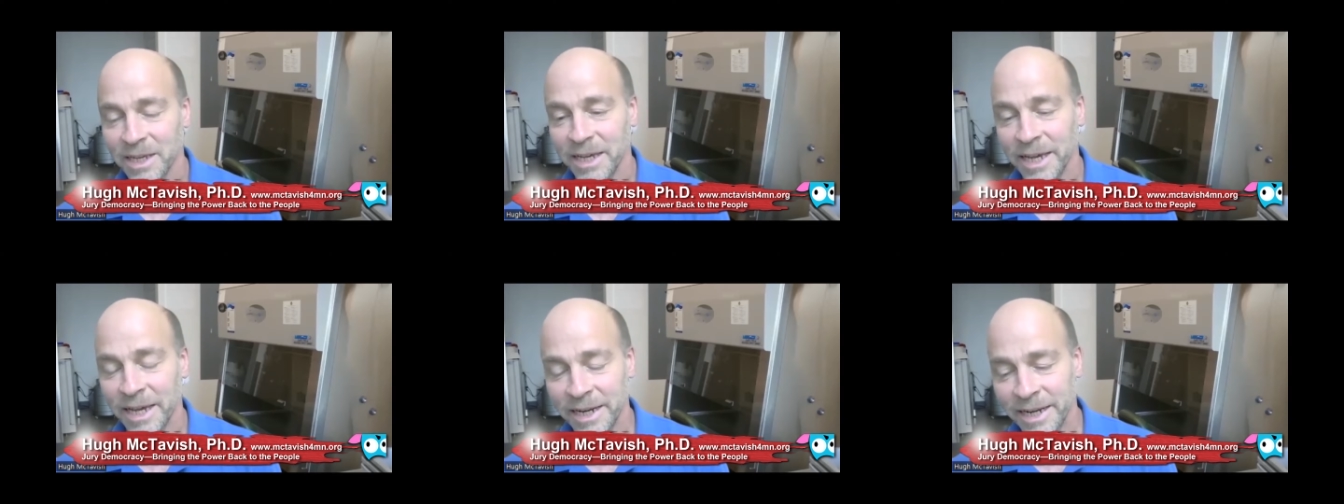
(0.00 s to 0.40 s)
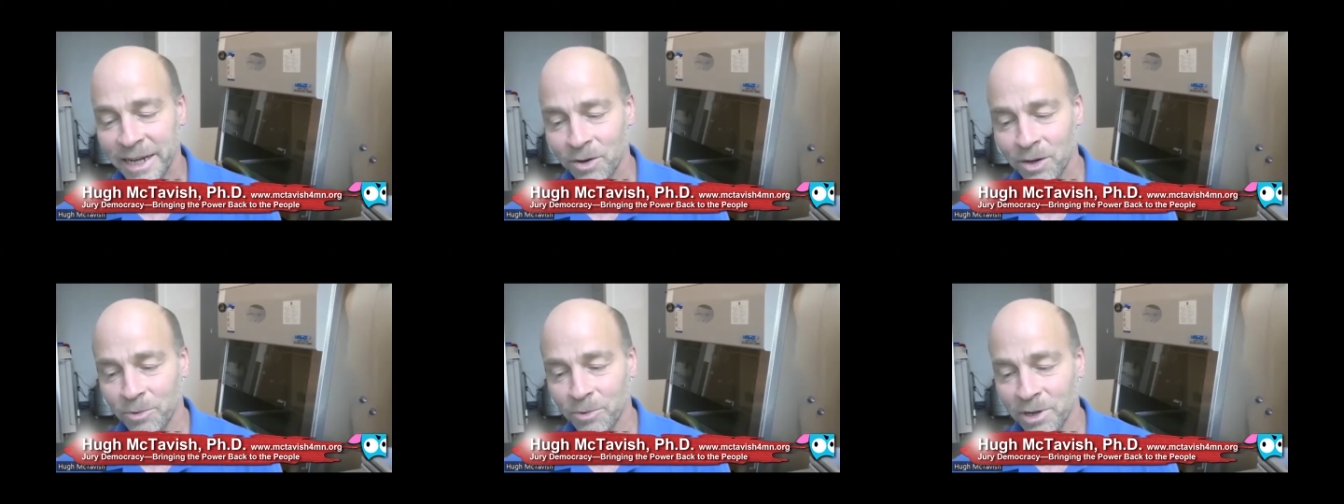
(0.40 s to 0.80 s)
And
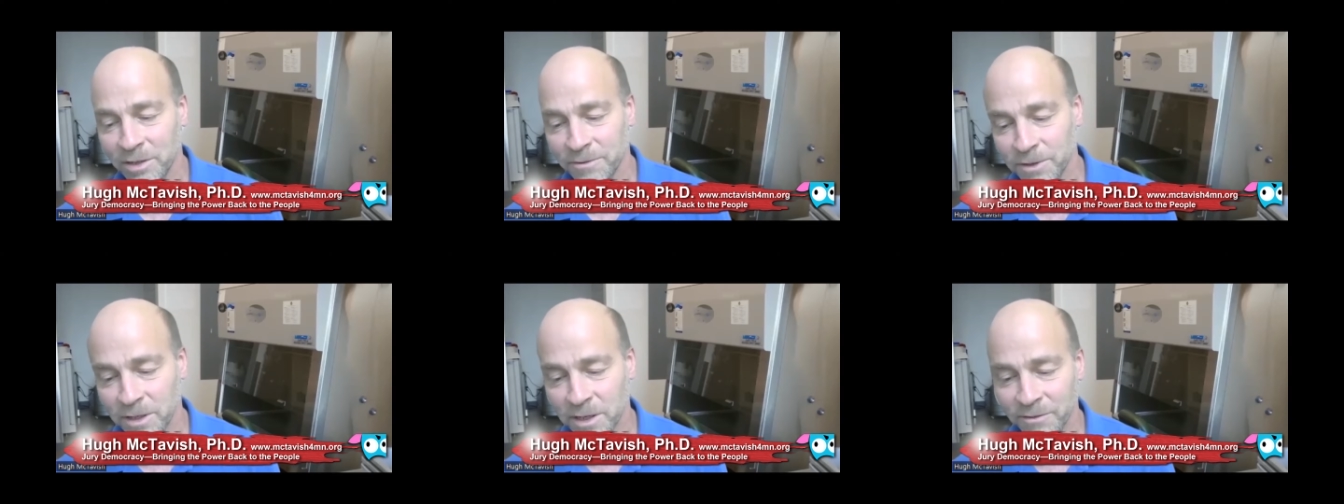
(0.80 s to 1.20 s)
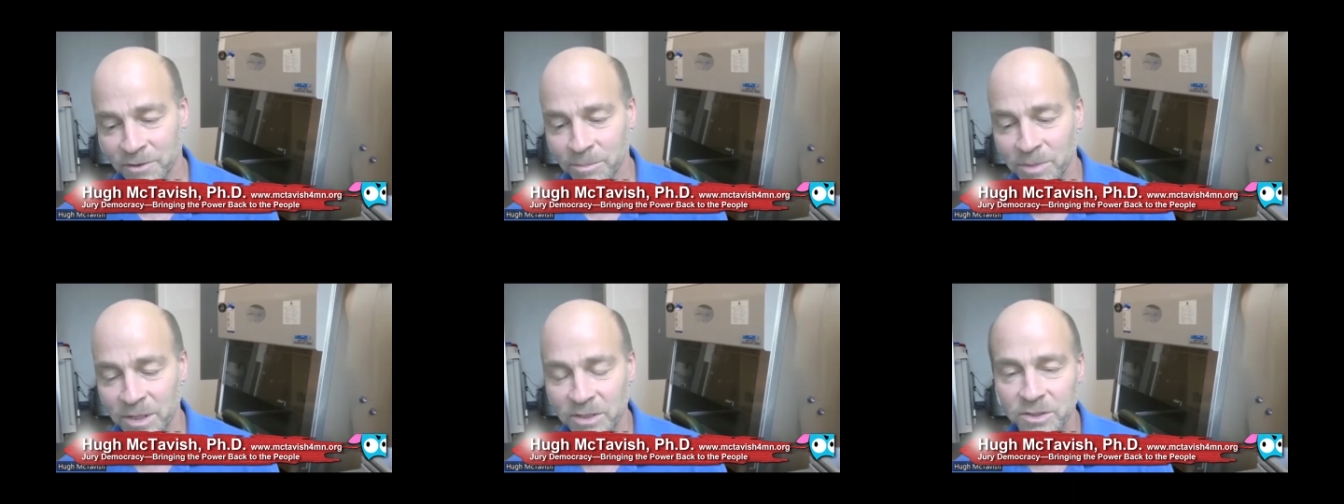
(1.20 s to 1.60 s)
now I'm running for
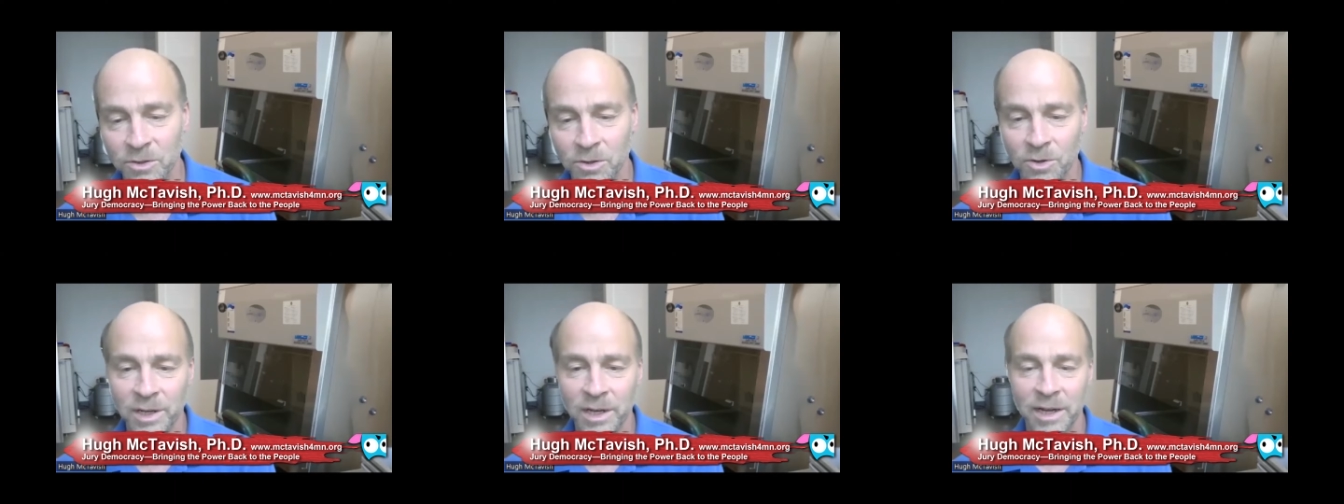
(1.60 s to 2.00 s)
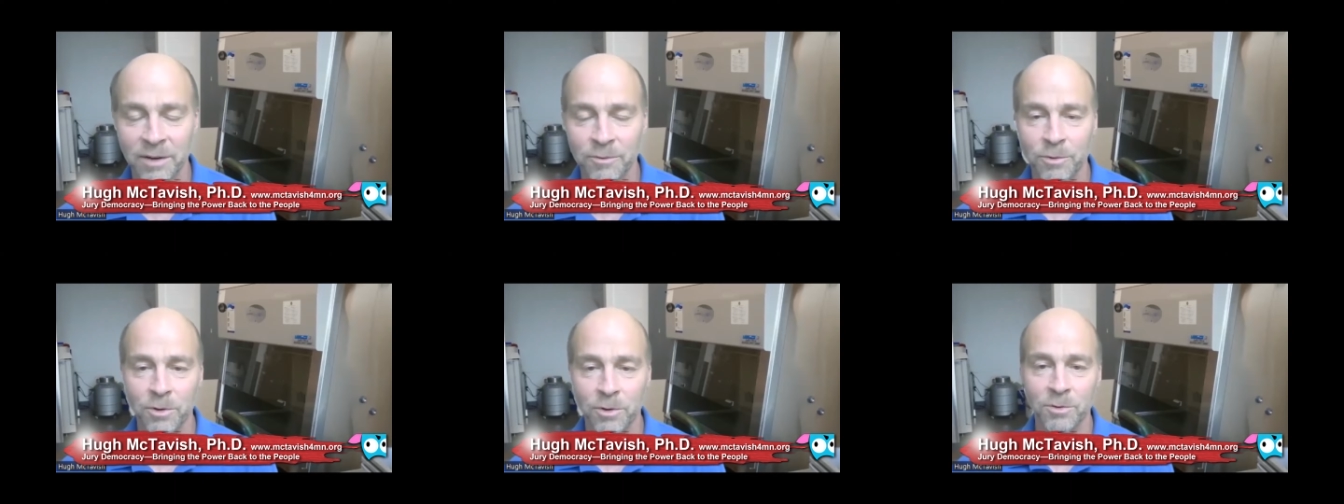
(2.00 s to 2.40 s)
governor of Minnesota. I
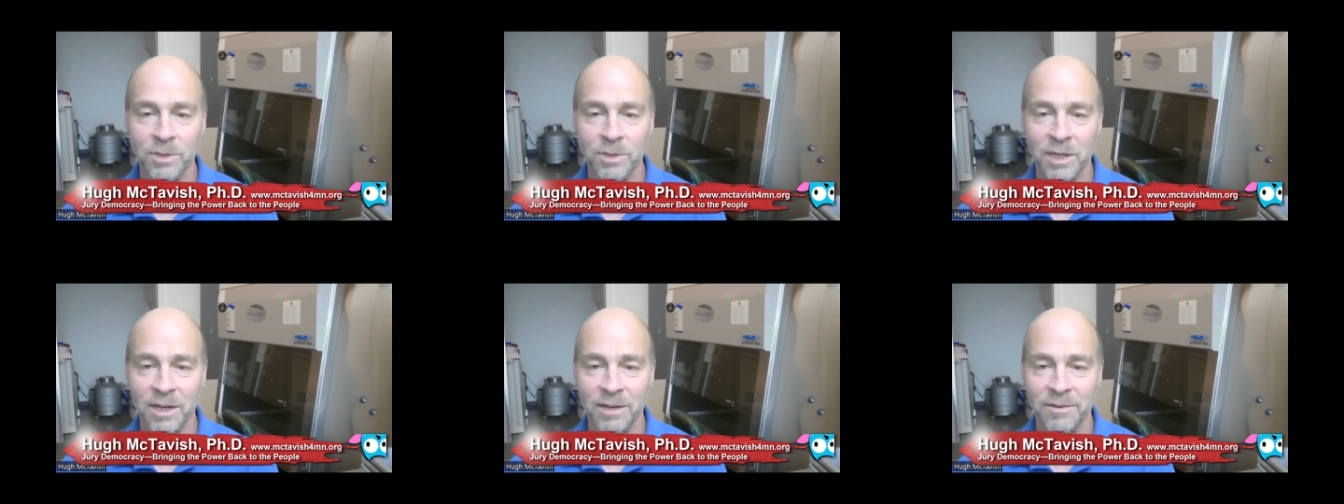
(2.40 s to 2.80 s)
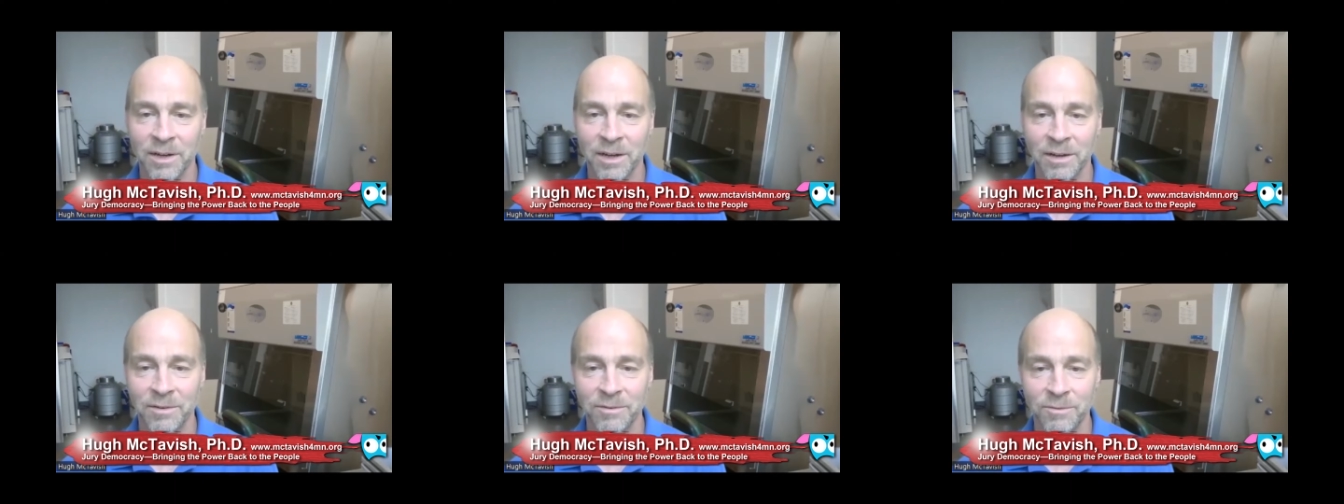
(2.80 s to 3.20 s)
wrote, I,
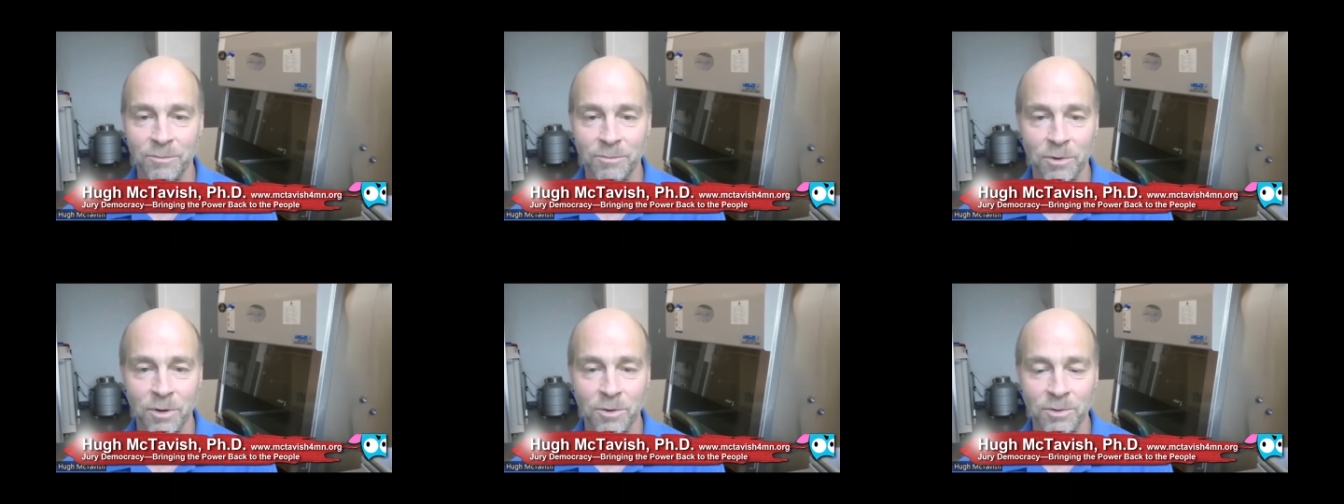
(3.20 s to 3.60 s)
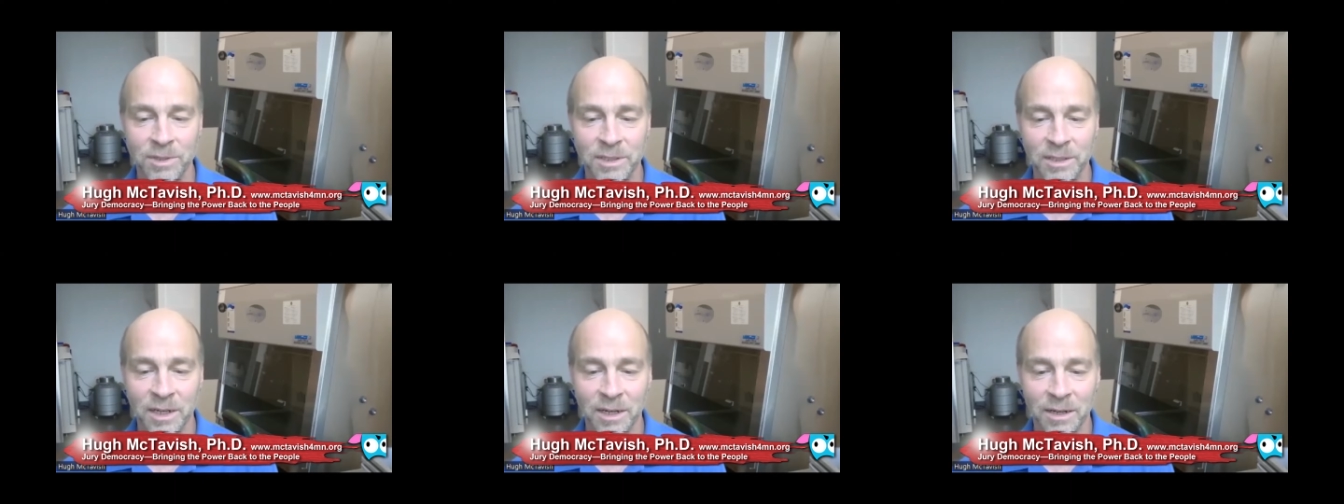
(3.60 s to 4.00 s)
I wrote,
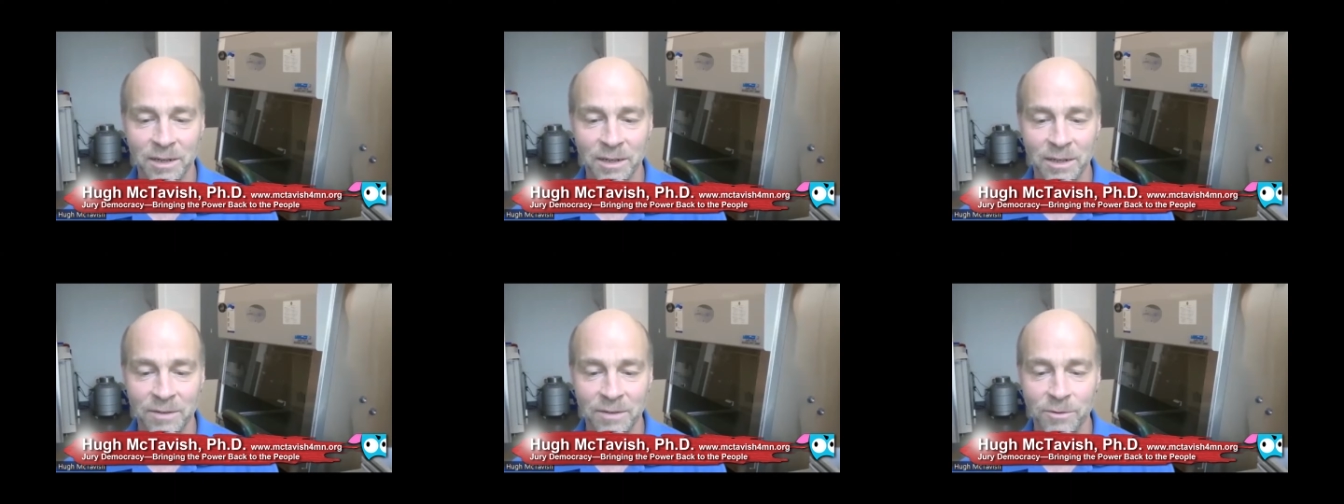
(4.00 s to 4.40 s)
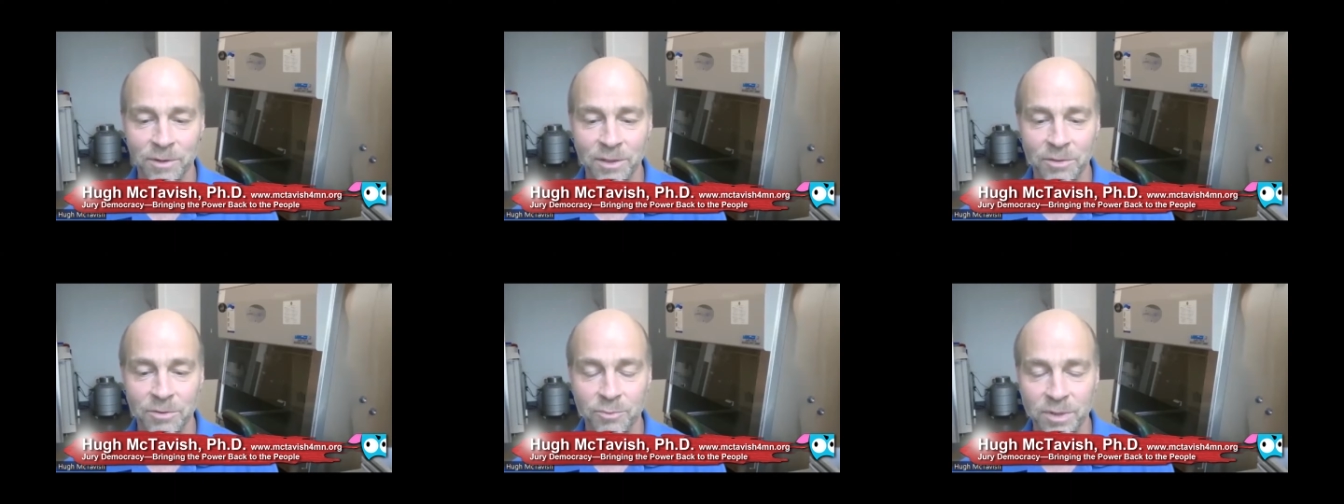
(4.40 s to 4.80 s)
uh, I've
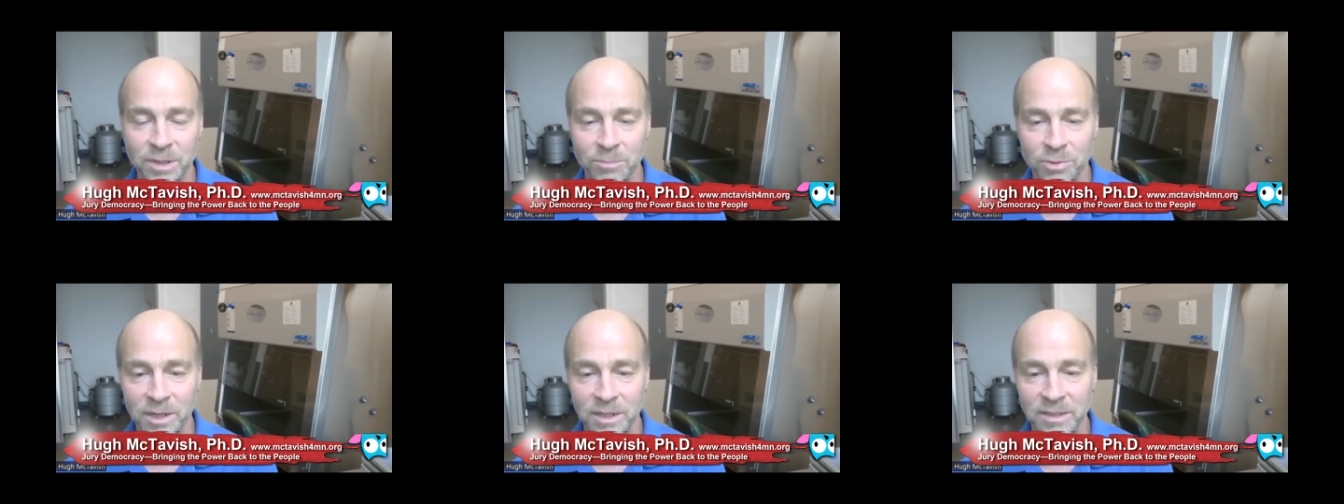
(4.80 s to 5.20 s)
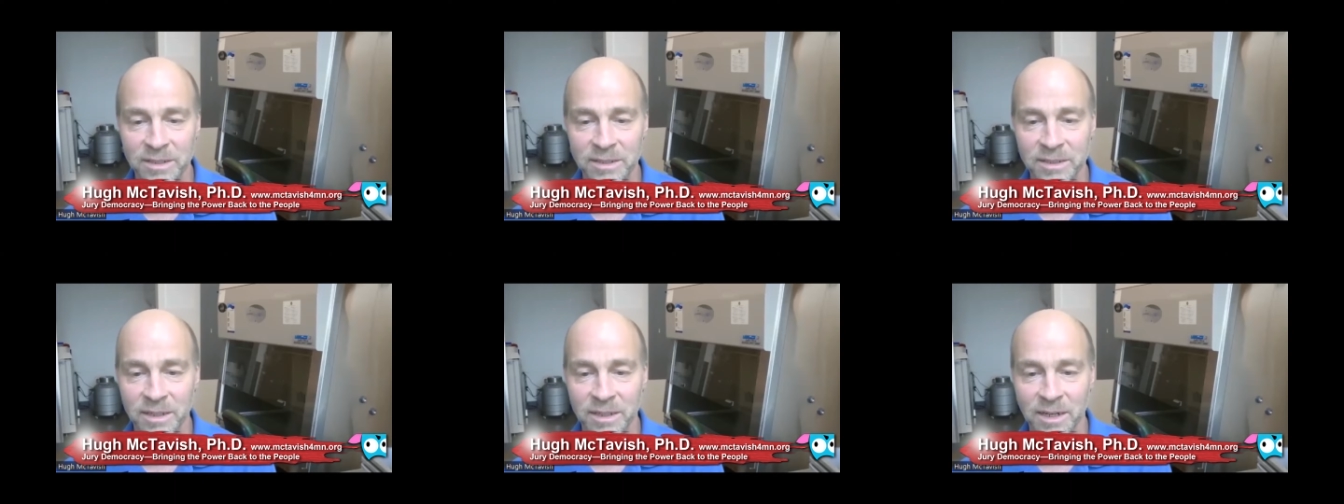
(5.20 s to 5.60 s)
written three
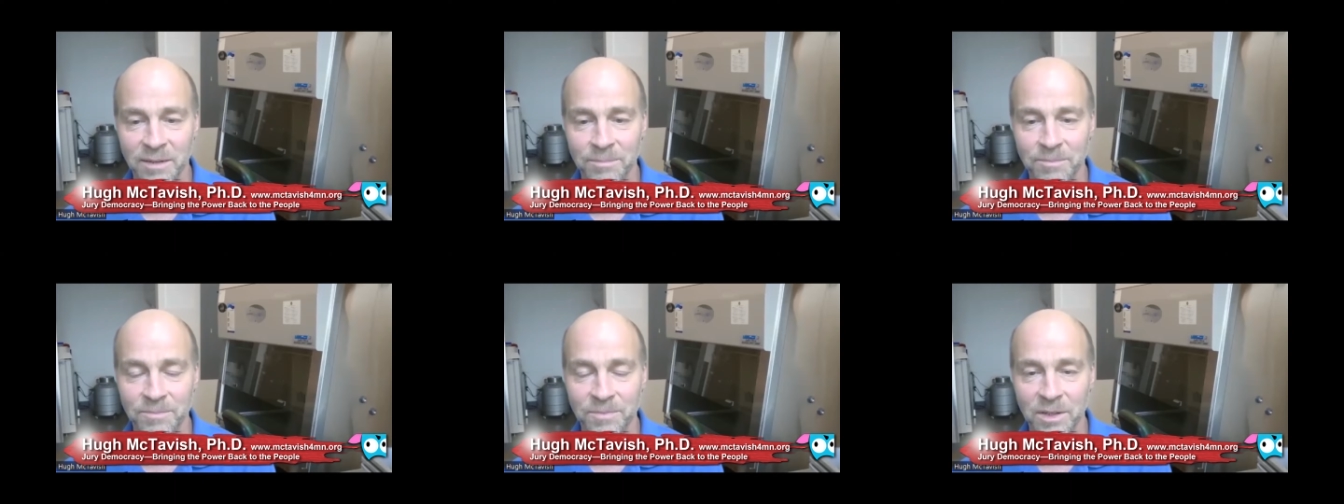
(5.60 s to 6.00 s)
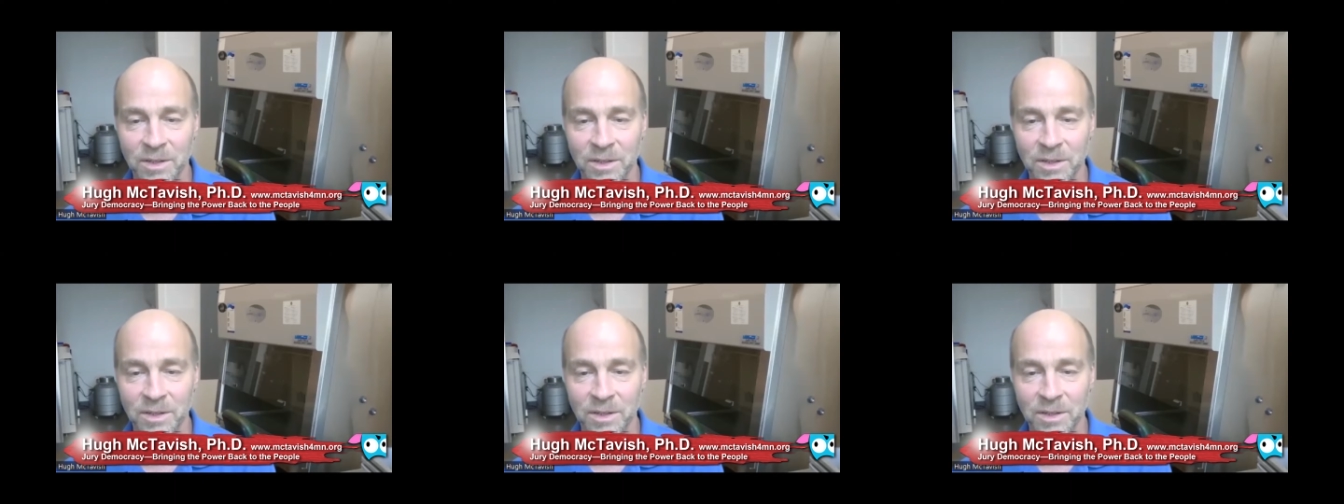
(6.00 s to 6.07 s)
books. Um,